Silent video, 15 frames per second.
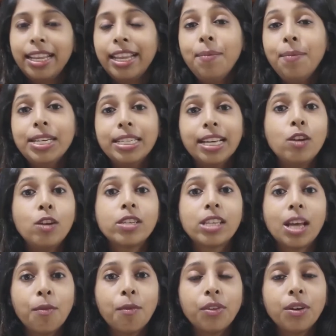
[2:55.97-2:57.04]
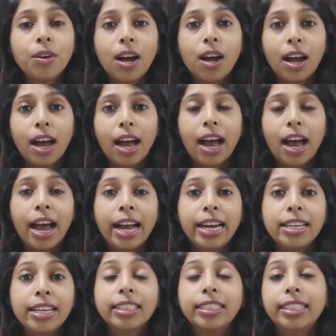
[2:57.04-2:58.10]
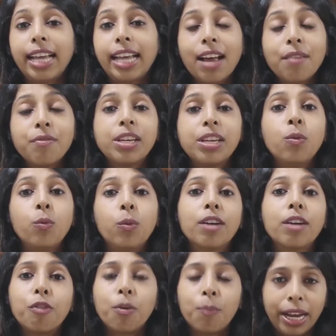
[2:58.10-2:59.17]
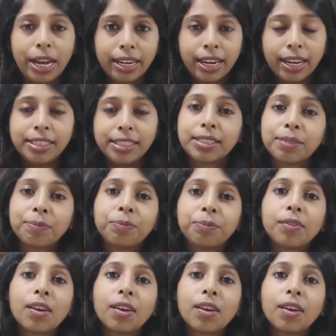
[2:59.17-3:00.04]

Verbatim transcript: Let me tell you some of the ideas that I have seen work for my clients.